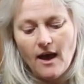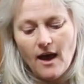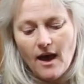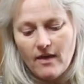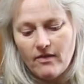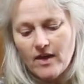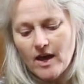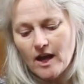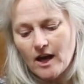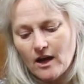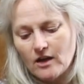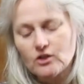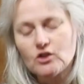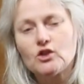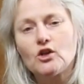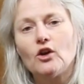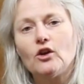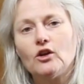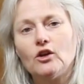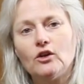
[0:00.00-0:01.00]
and then I'll
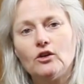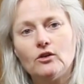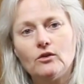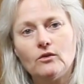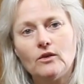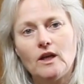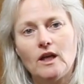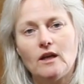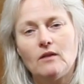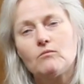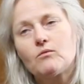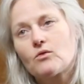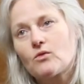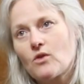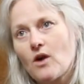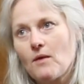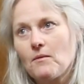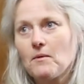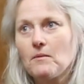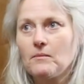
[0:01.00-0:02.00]
show you,
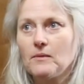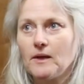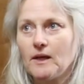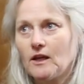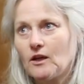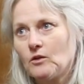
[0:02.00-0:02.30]
probably